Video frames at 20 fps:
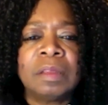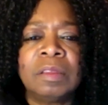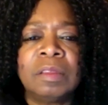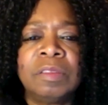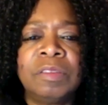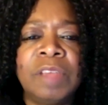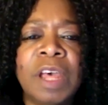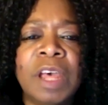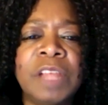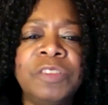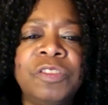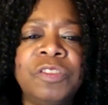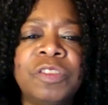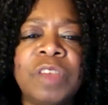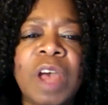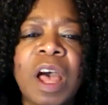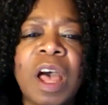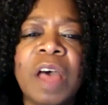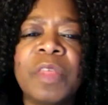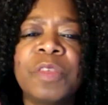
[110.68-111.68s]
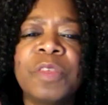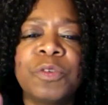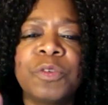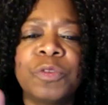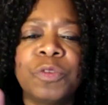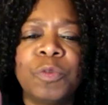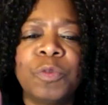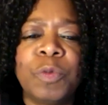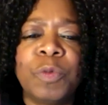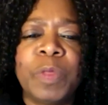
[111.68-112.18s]
Touch
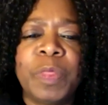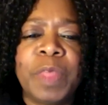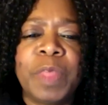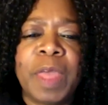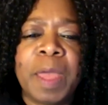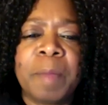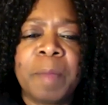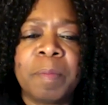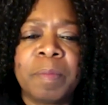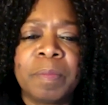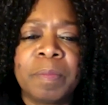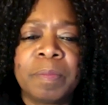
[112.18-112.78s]
others with them.